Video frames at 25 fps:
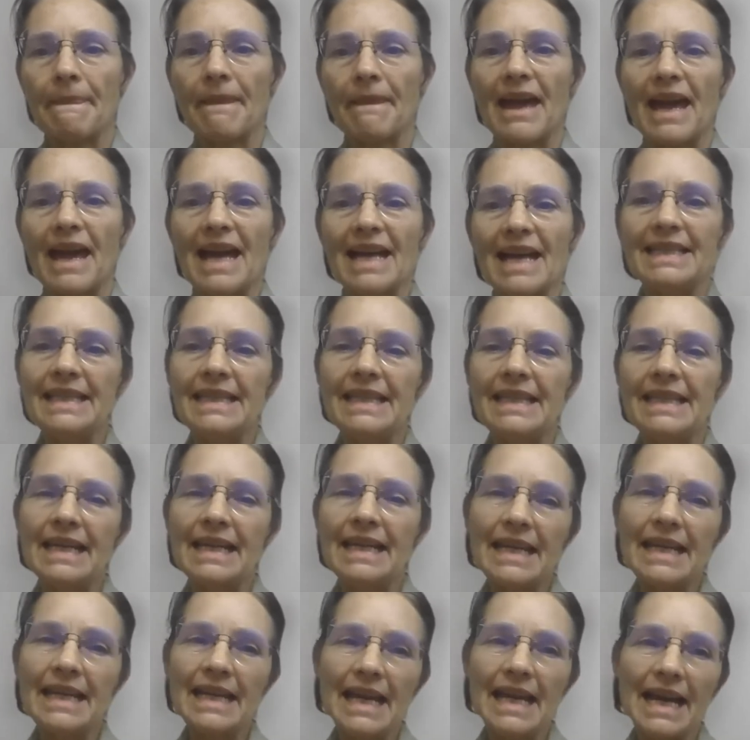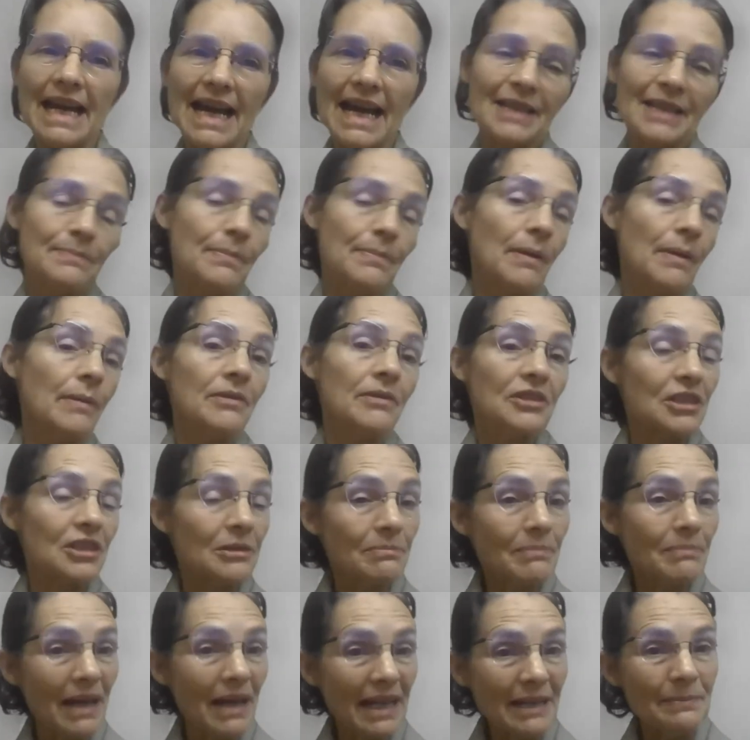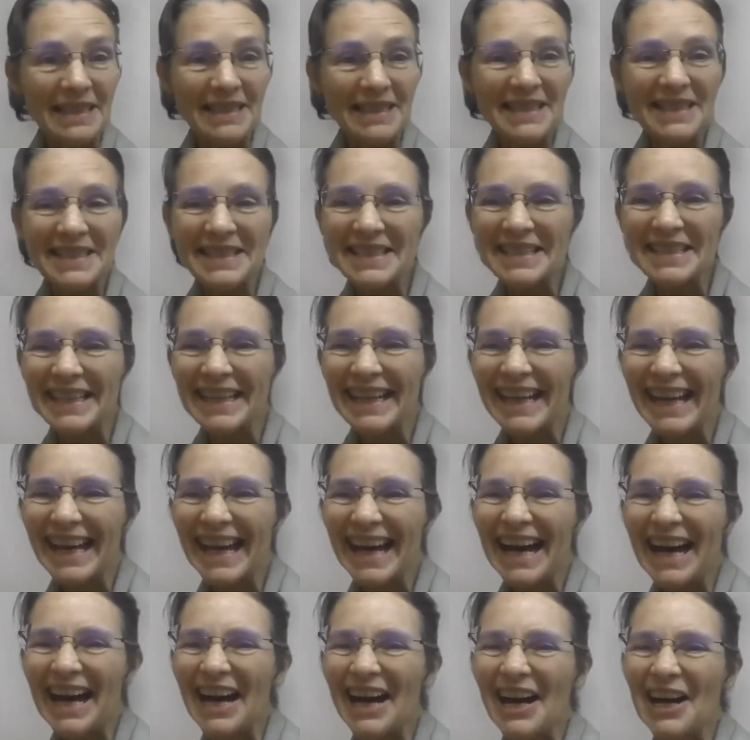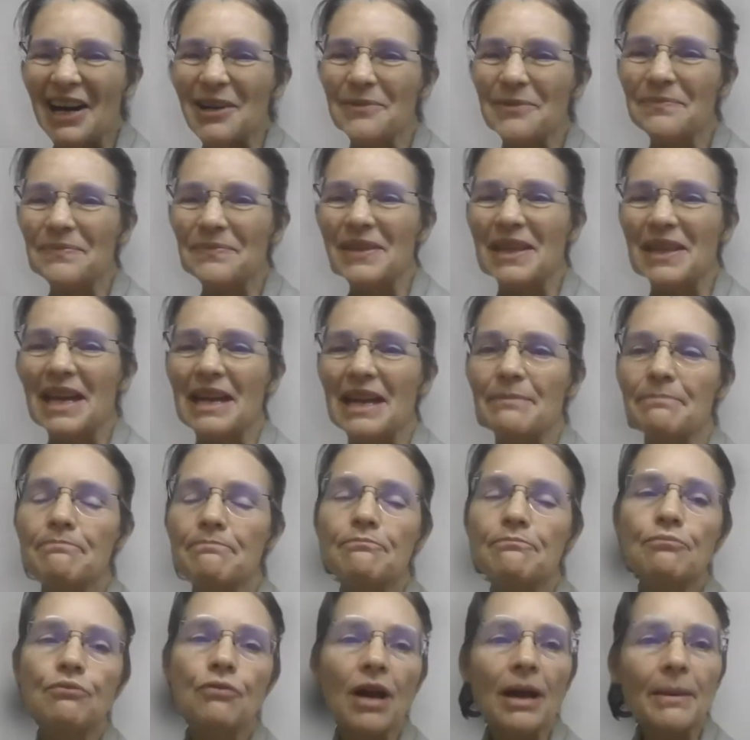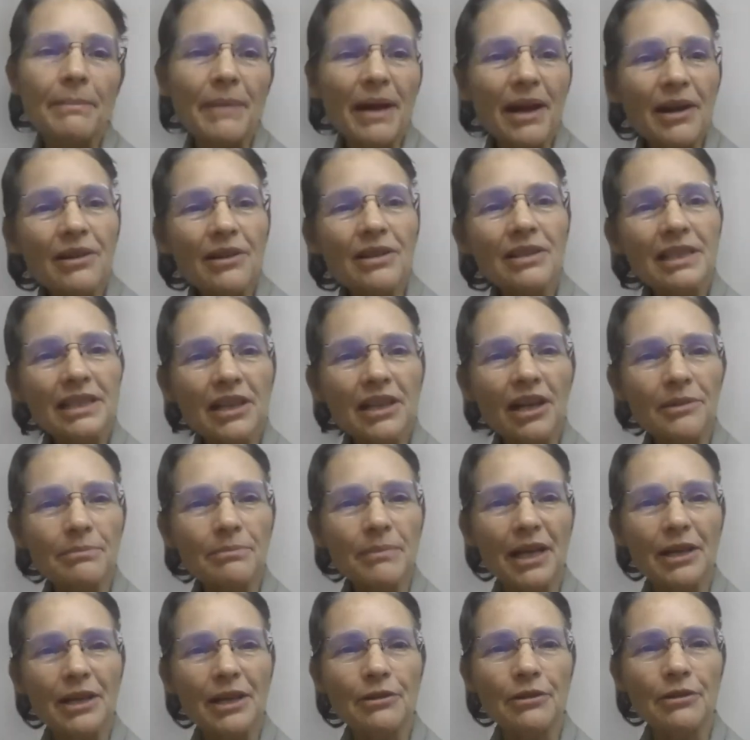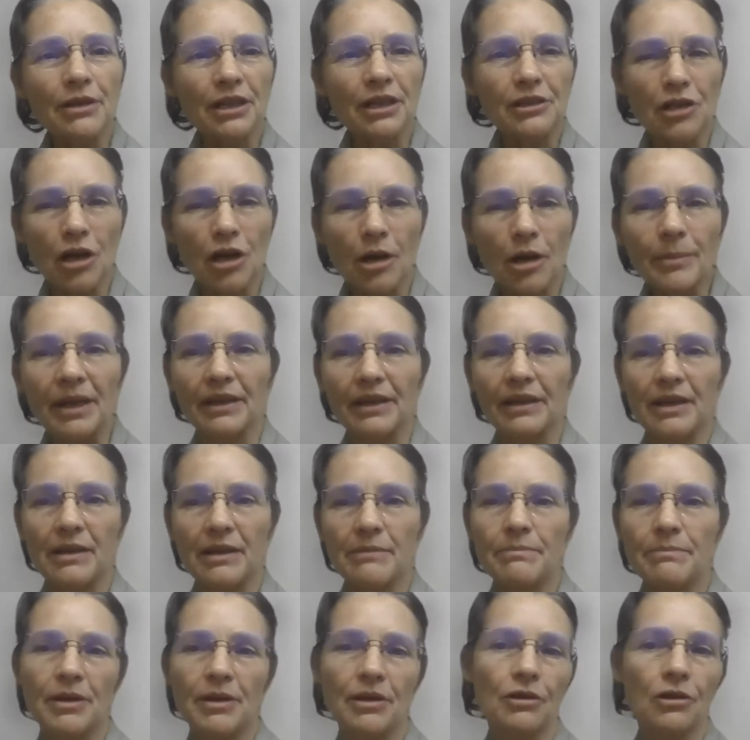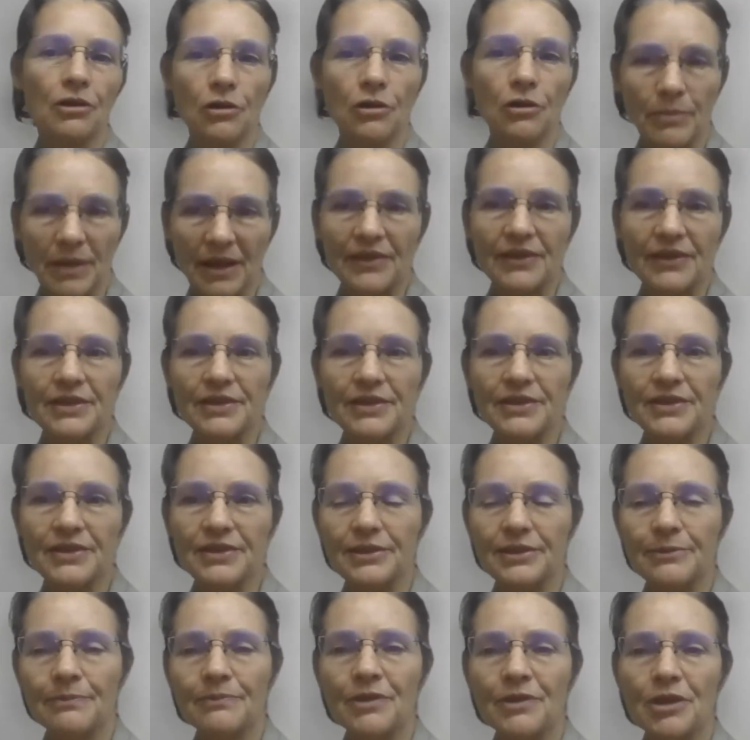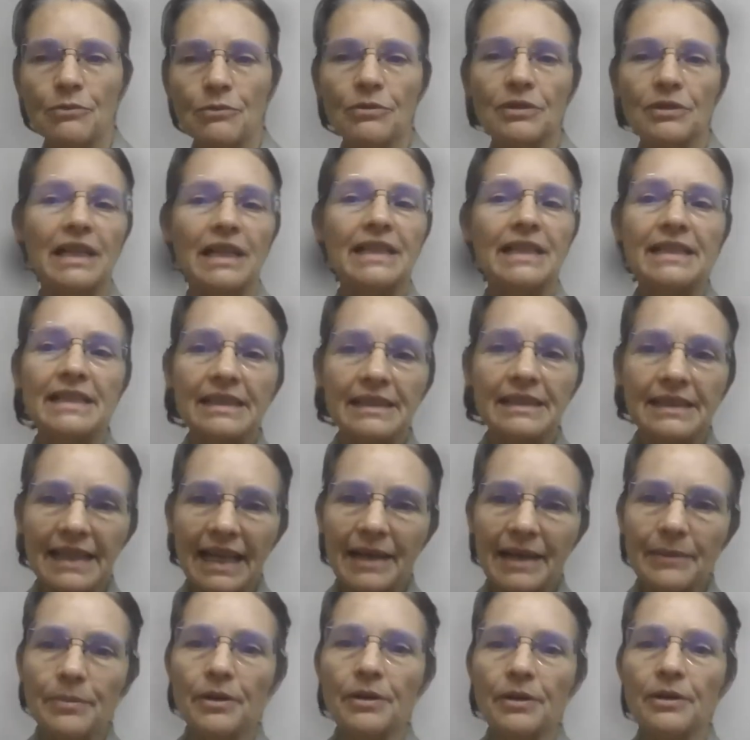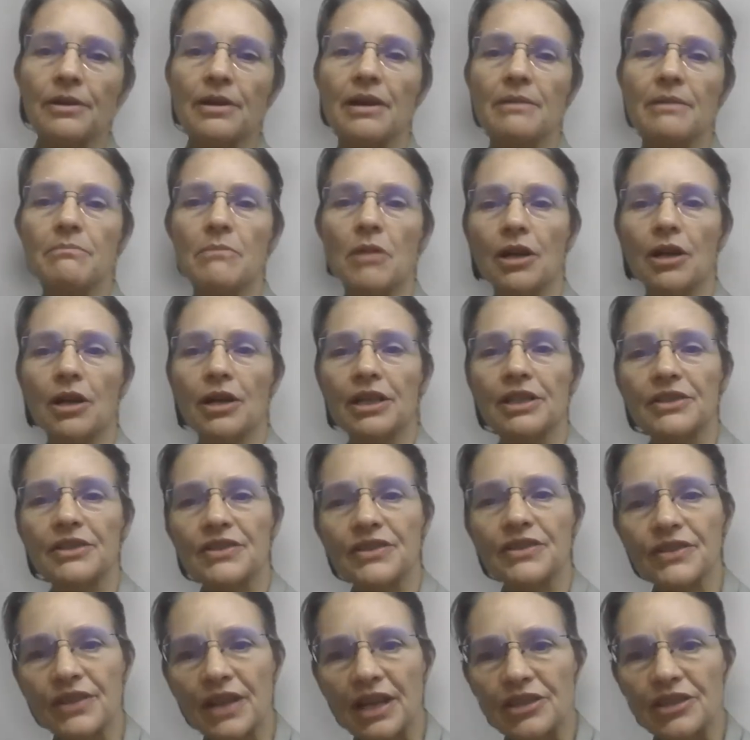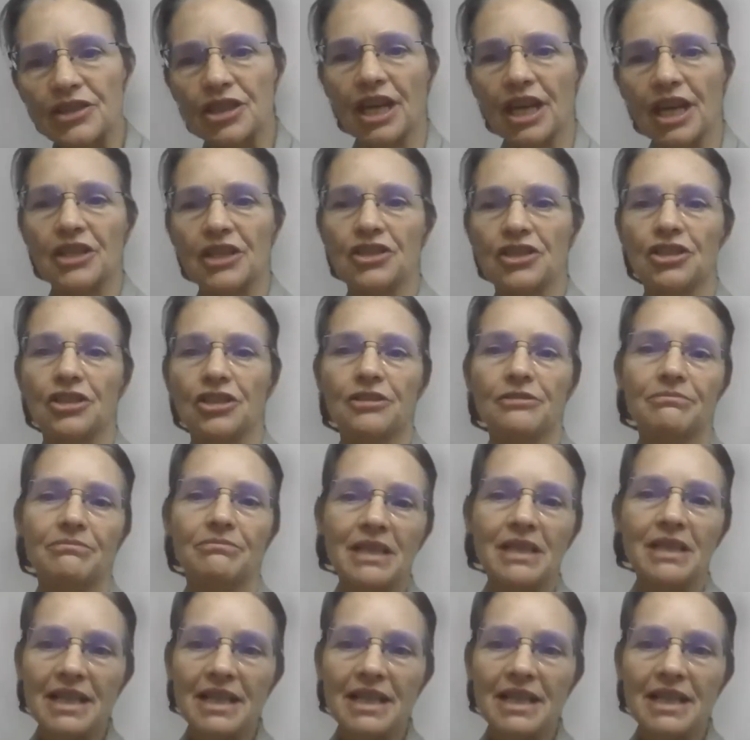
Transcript: And he has published in many places, um, primarily on microeconomic empirical methods related to labor, markets, education,